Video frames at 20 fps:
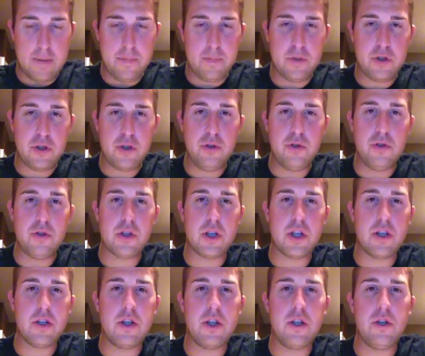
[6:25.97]
students
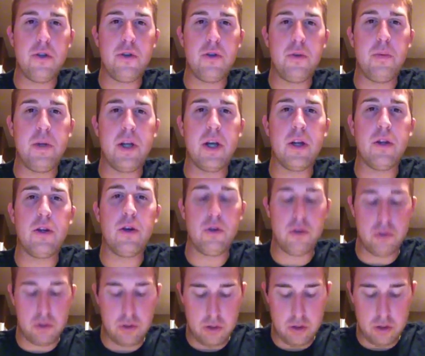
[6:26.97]
continue to be in
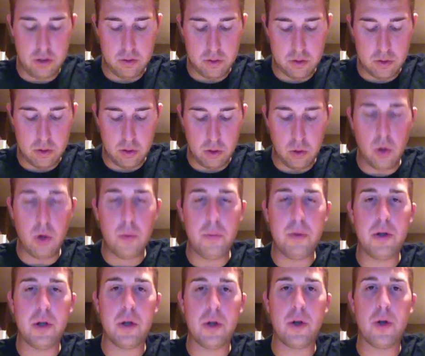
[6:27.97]
those lower
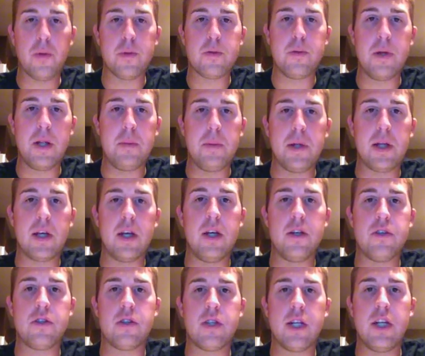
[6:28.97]
ability groups, mainly
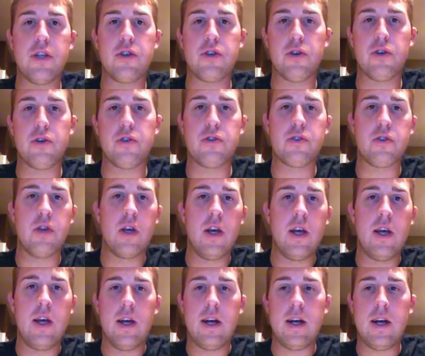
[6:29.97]
because teachers,
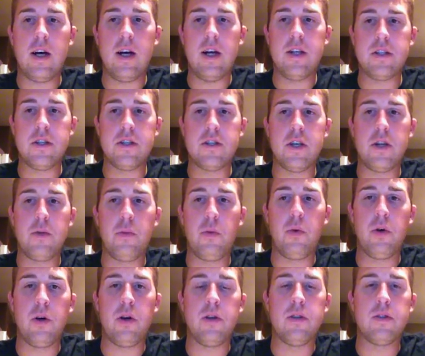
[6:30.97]
as I said,
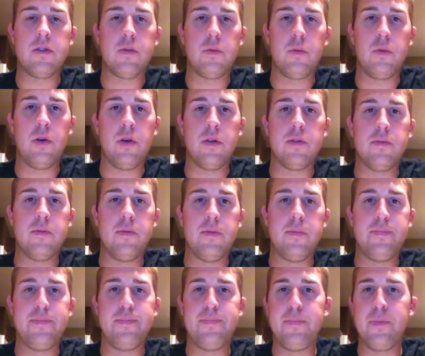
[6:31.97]
will
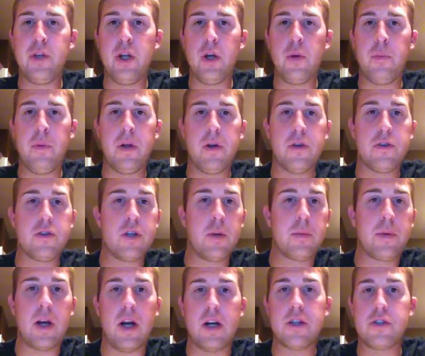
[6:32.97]
whether
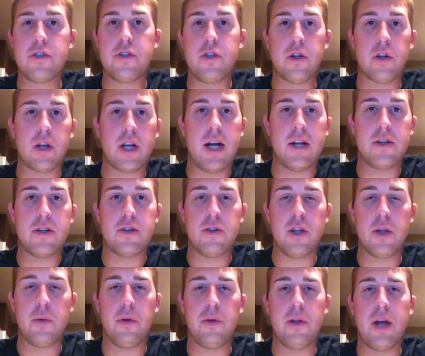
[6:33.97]
subconsciously or
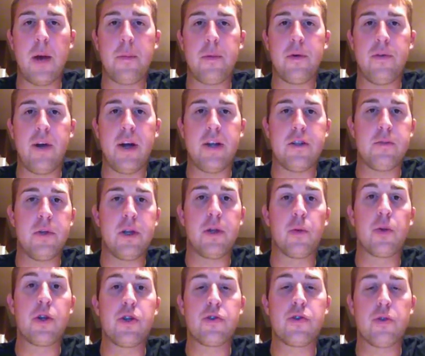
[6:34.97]
consciously, will not provide as many
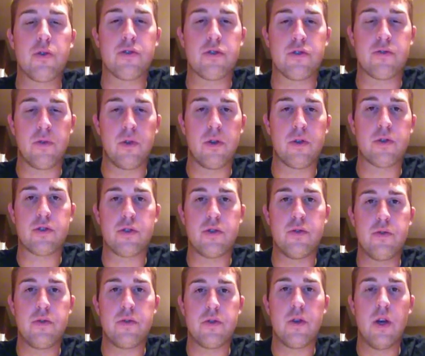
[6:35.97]
resources for those
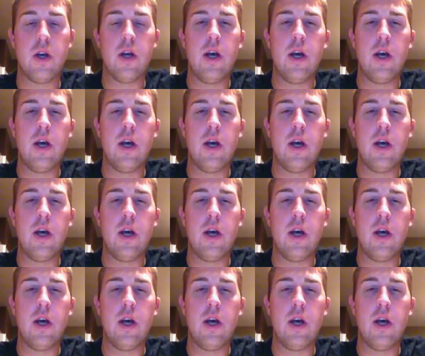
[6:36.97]
students.